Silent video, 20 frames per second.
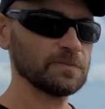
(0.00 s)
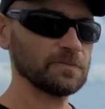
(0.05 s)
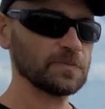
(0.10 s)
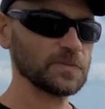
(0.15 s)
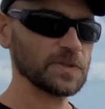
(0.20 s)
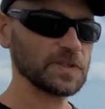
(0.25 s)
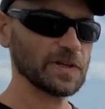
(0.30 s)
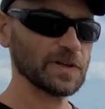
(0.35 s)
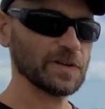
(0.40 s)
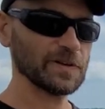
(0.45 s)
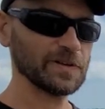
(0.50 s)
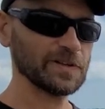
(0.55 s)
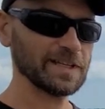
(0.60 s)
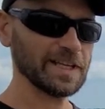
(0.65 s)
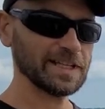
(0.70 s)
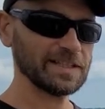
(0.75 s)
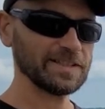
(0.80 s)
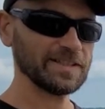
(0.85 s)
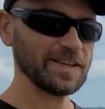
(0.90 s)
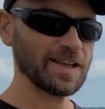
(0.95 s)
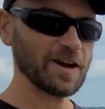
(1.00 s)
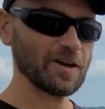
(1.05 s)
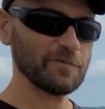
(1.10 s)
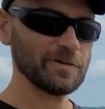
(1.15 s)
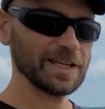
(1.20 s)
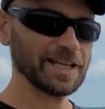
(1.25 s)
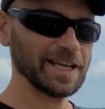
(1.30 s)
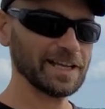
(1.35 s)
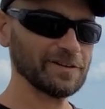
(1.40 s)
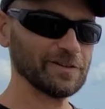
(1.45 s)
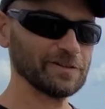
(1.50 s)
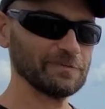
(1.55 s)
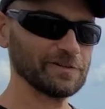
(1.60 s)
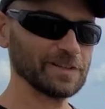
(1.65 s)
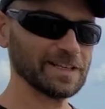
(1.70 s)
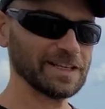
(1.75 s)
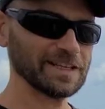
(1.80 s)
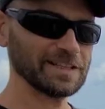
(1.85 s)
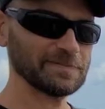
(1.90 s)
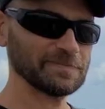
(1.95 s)
So let's see how we get on with
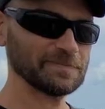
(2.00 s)
it.